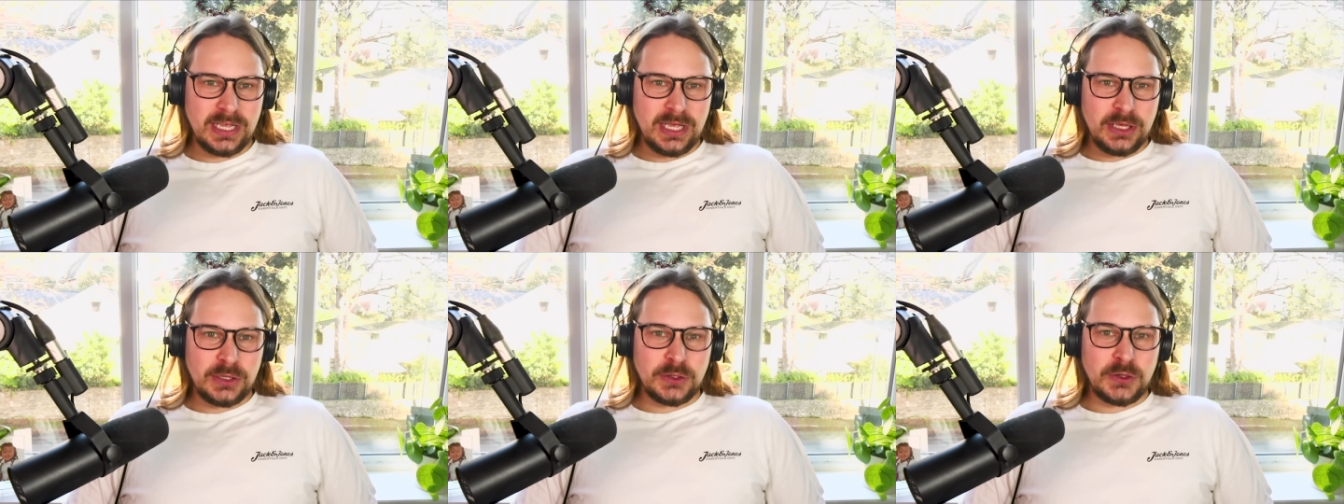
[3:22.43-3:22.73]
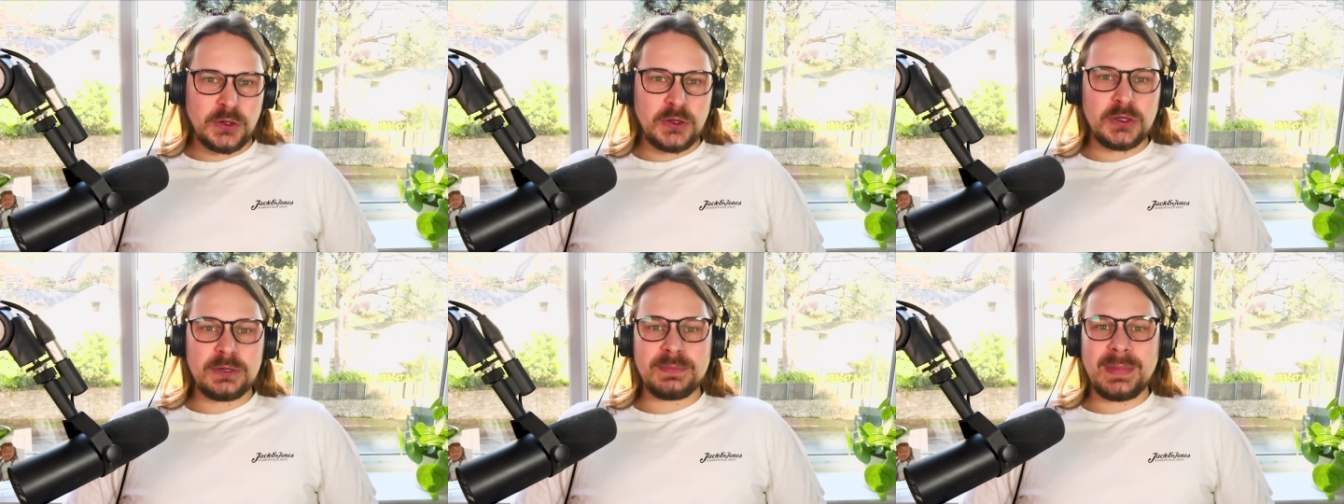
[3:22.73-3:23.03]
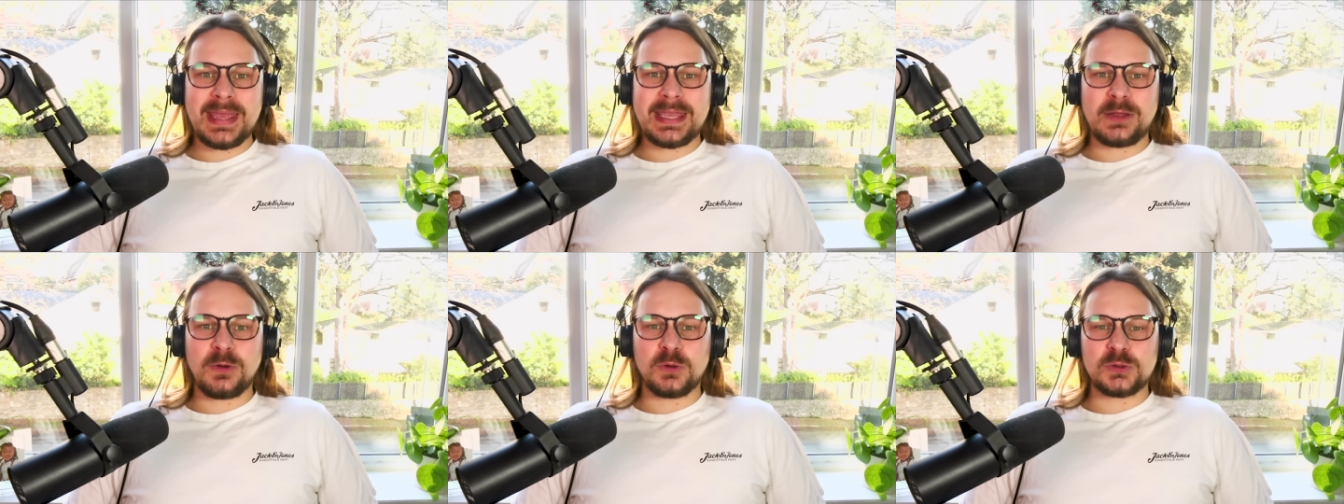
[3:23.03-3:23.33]
could
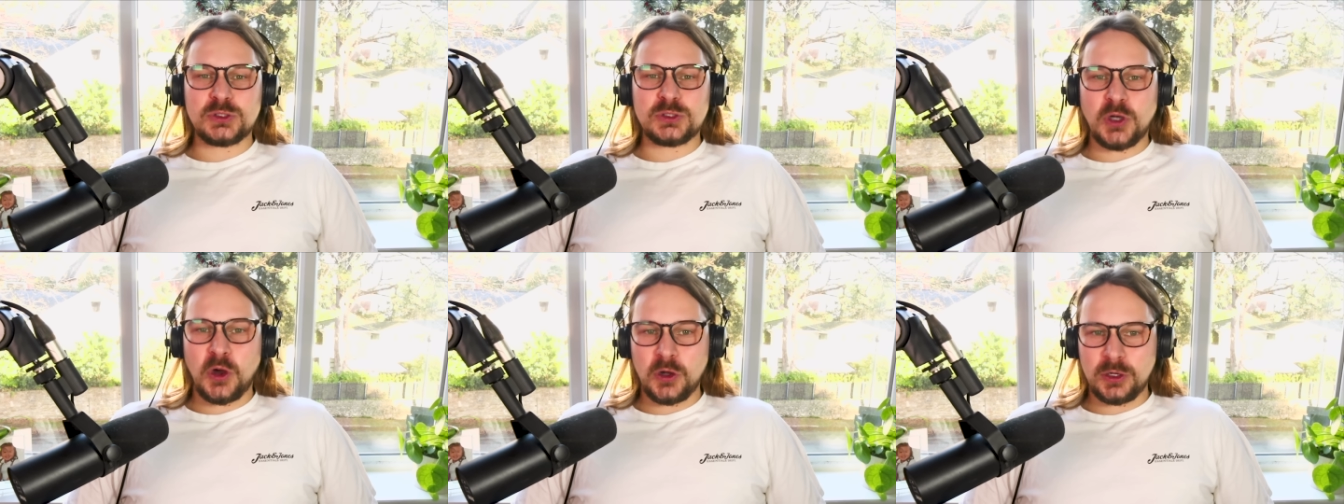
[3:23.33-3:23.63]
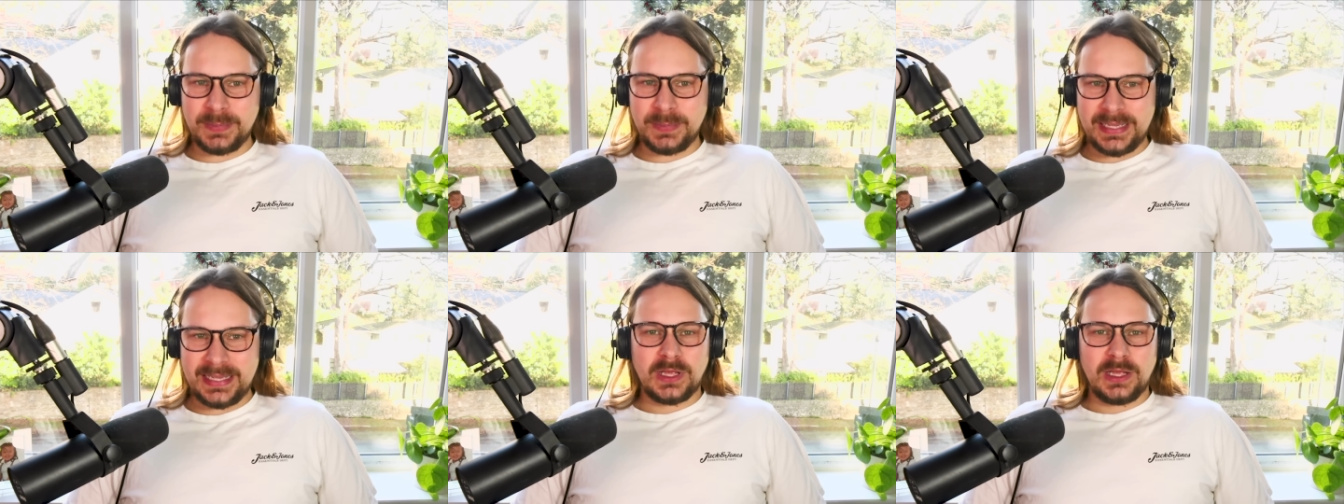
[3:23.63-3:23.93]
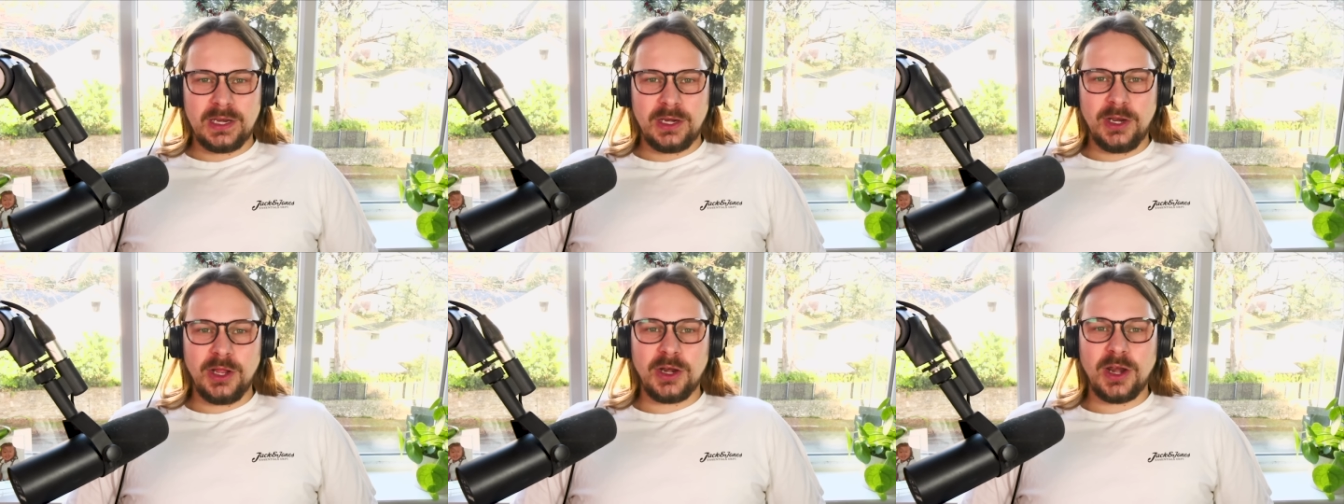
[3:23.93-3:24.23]
make autonomy
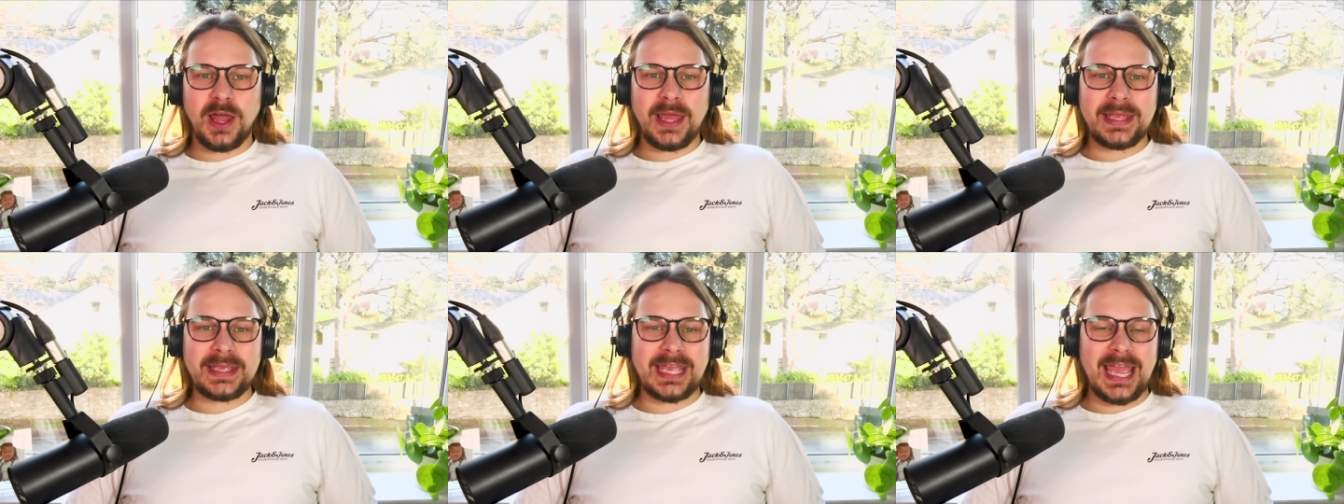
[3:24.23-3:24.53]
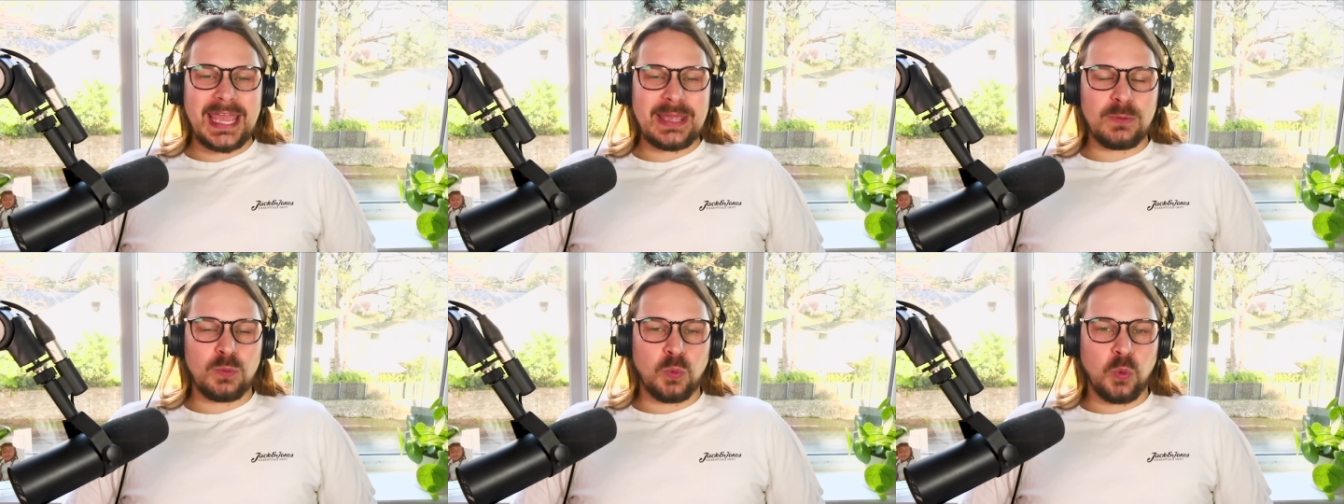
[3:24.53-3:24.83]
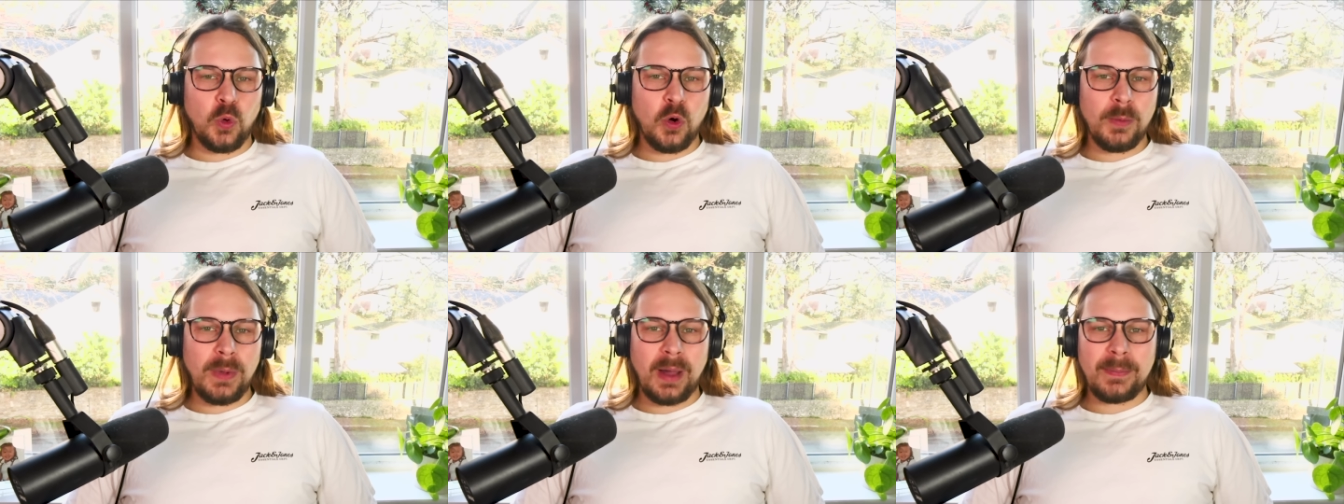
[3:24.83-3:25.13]
look like a
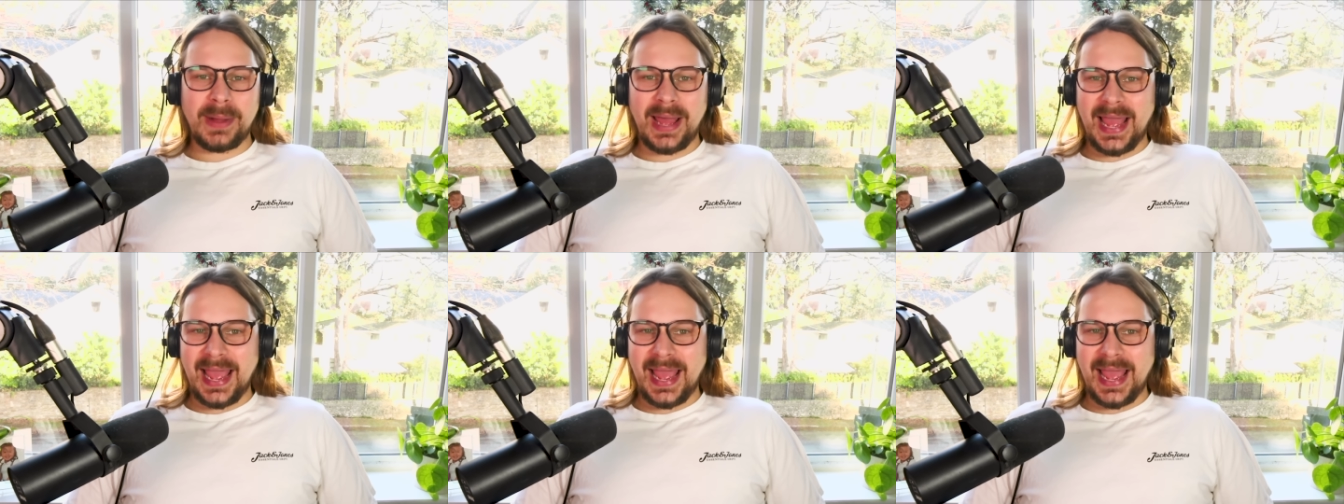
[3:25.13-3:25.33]
warm-up